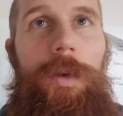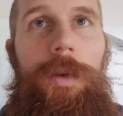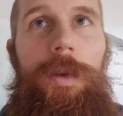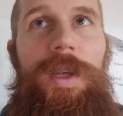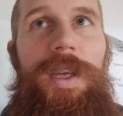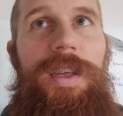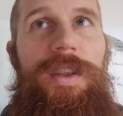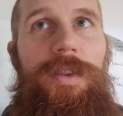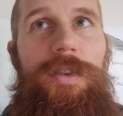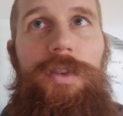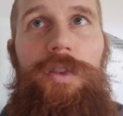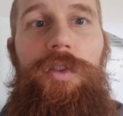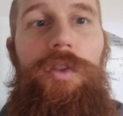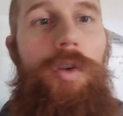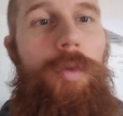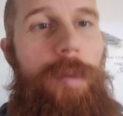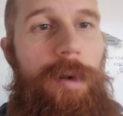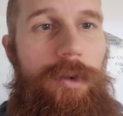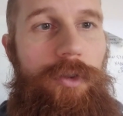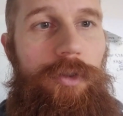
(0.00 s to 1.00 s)
he's
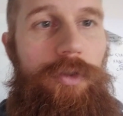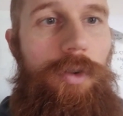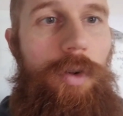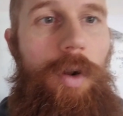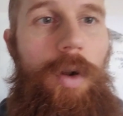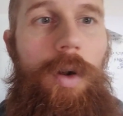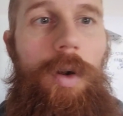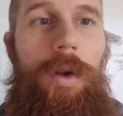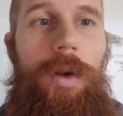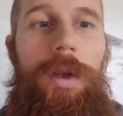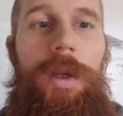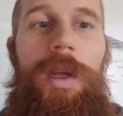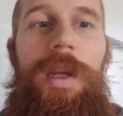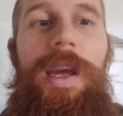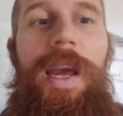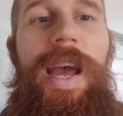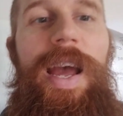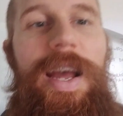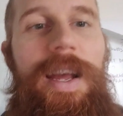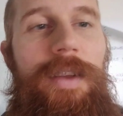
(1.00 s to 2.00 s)
super strong,
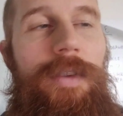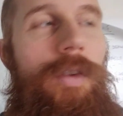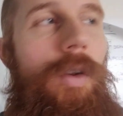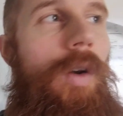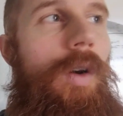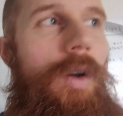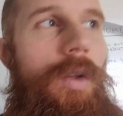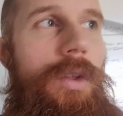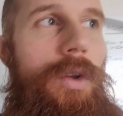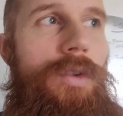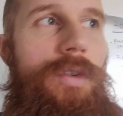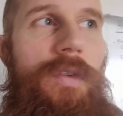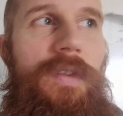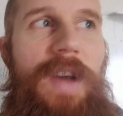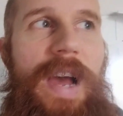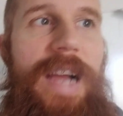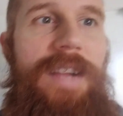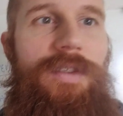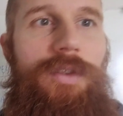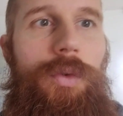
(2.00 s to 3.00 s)
has all those
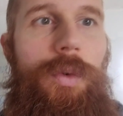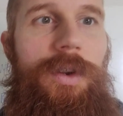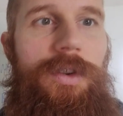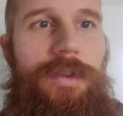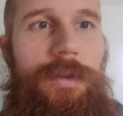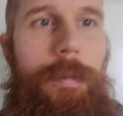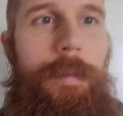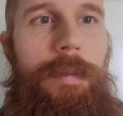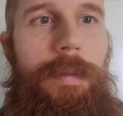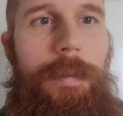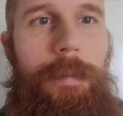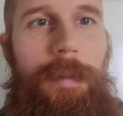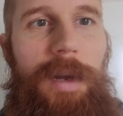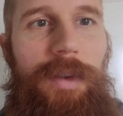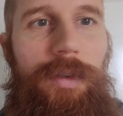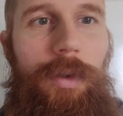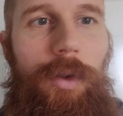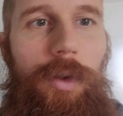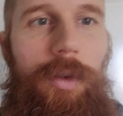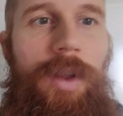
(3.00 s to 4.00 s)
fast twitch
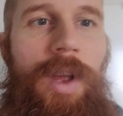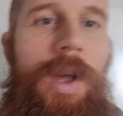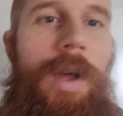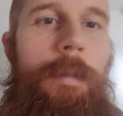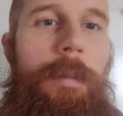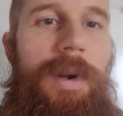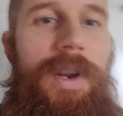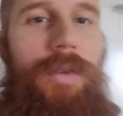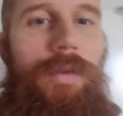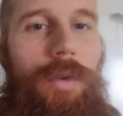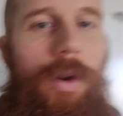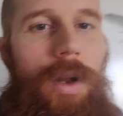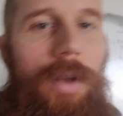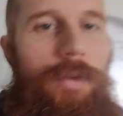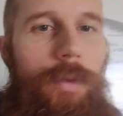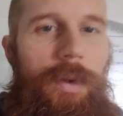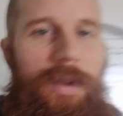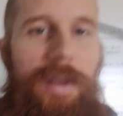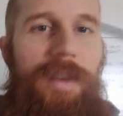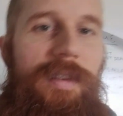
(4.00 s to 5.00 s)
muscles, but he runs
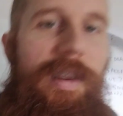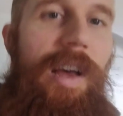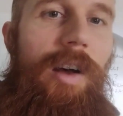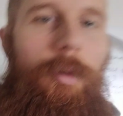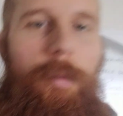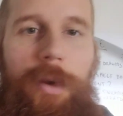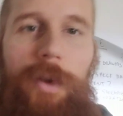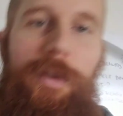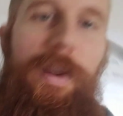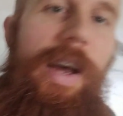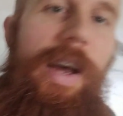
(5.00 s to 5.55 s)
with his elbows